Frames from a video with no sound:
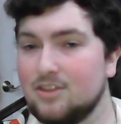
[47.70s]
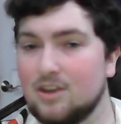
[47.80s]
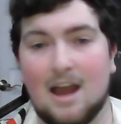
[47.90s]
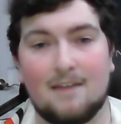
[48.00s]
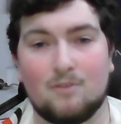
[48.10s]
They
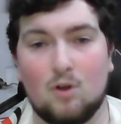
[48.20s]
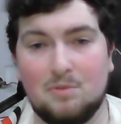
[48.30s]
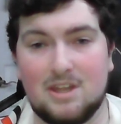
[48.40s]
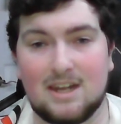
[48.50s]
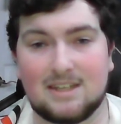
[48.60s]
get their guy for
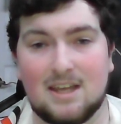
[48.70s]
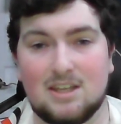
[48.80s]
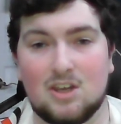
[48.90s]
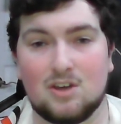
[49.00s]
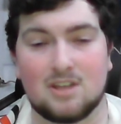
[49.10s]
hopefully the next
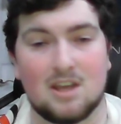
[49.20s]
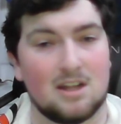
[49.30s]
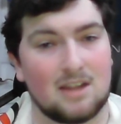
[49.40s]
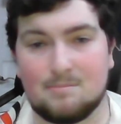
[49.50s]
10 years.